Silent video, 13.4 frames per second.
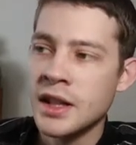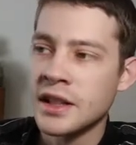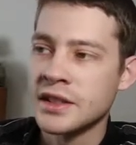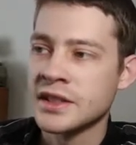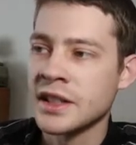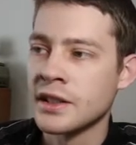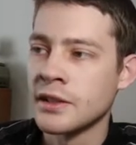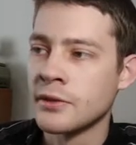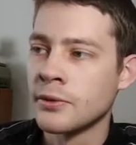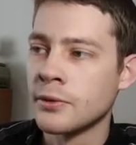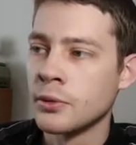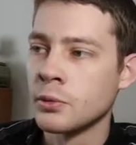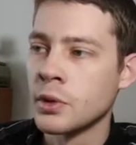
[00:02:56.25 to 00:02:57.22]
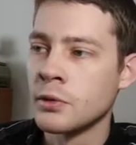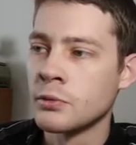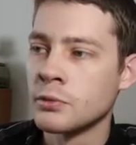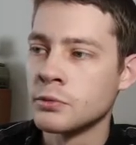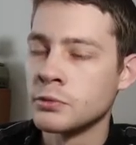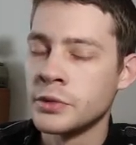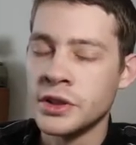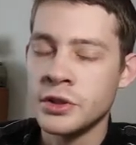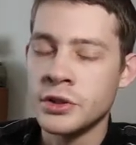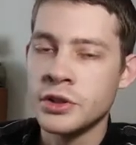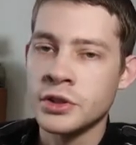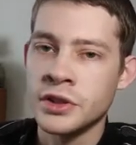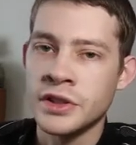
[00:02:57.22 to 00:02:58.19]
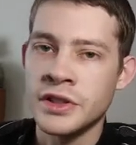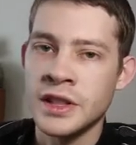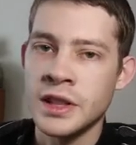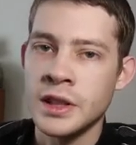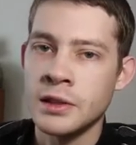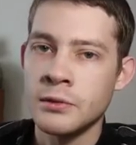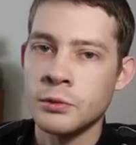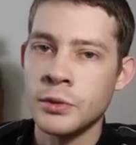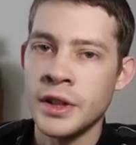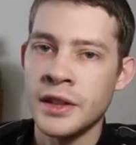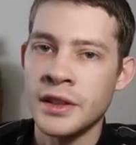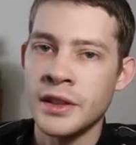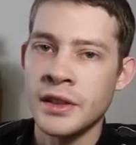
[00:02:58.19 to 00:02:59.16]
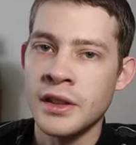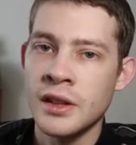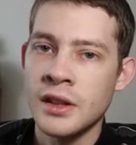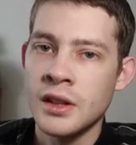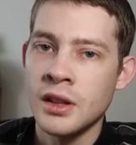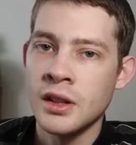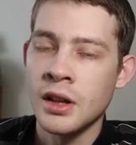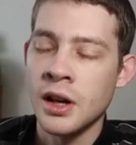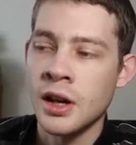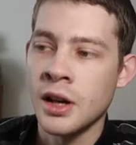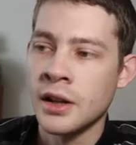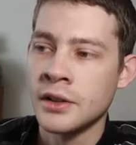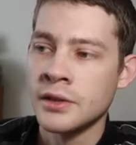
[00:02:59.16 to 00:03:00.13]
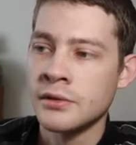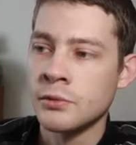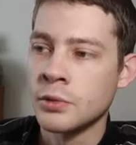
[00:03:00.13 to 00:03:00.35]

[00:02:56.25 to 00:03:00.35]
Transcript: instead of what we usually see with what